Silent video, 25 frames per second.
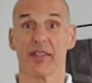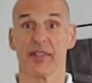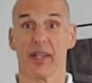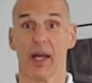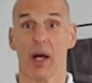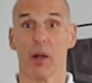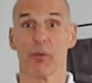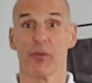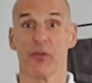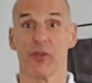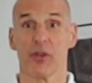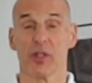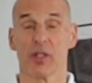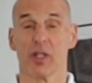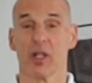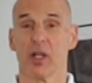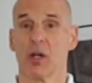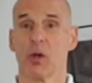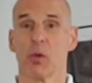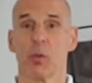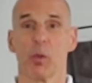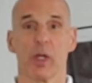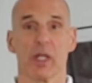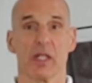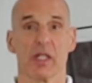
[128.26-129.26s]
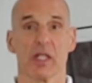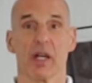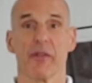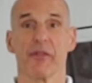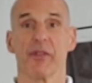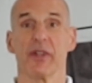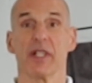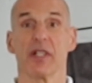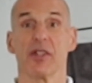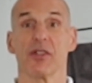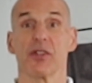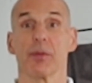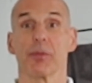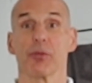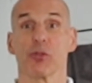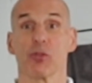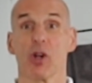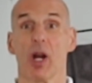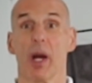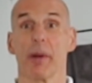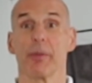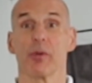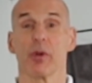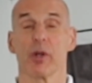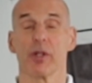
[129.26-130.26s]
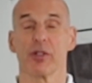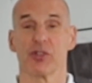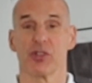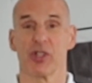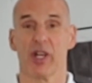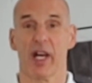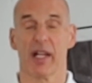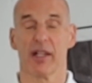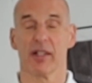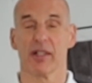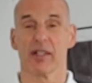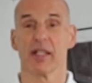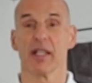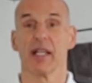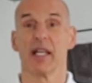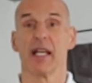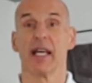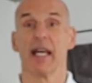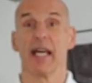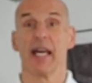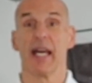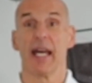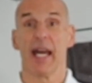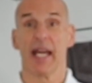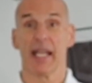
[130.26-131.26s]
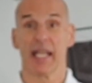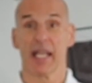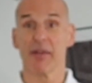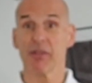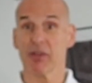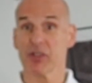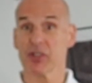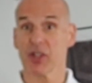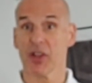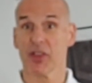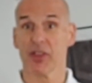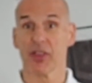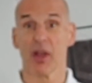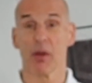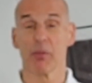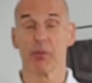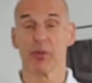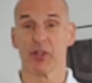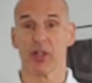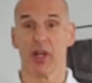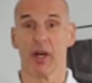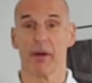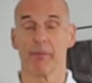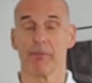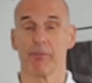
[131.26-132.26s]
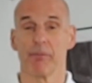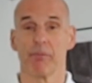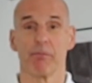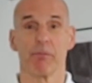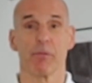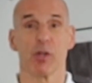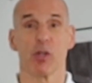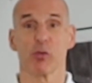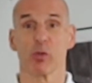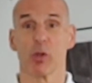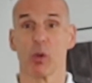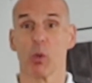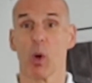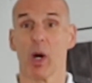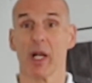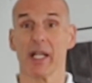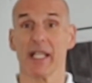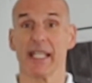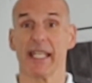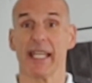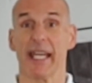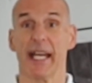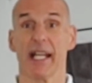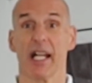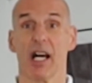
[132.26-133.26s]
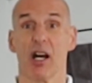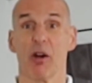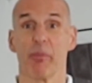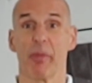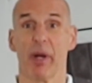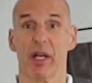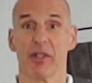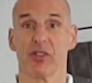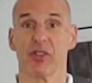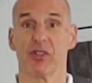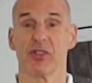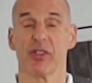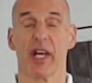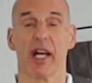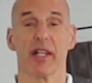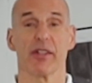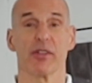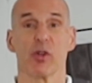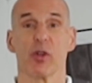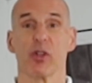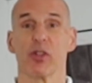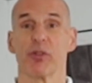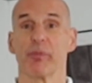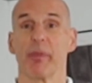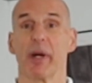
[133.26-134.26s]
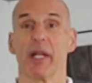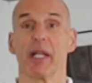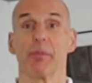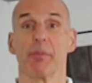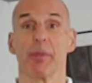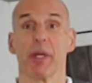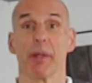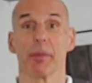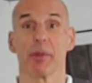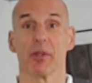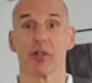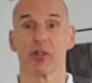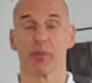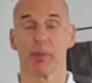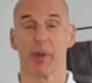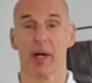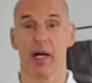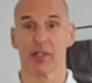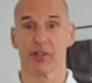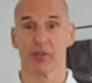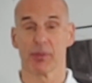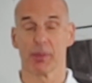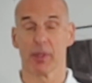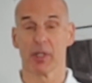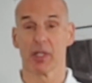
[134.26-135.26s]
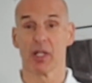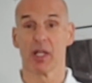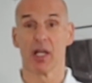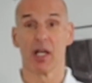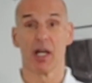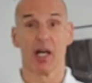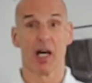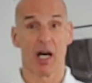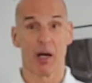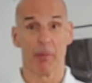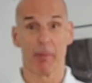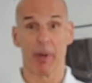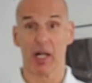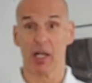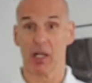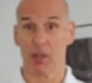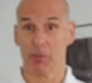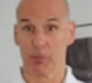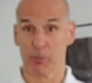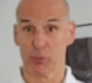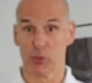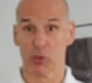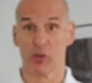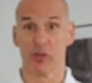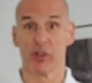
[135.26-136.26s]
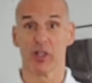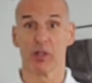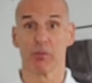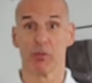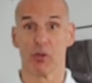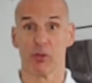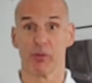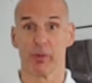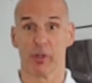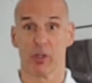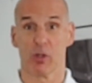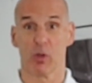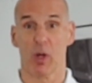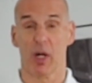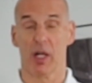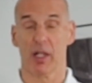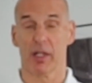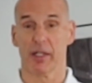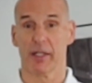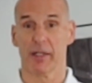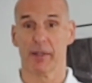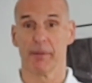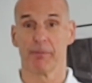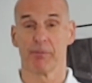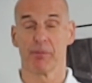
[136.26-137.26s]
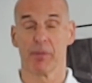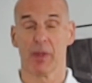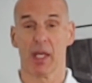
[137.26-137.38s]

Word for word: this helpful, we'd love you to subscribe to our channel and give us a thumbs up because we want to get our message out to as many people as possible about improving movement quality.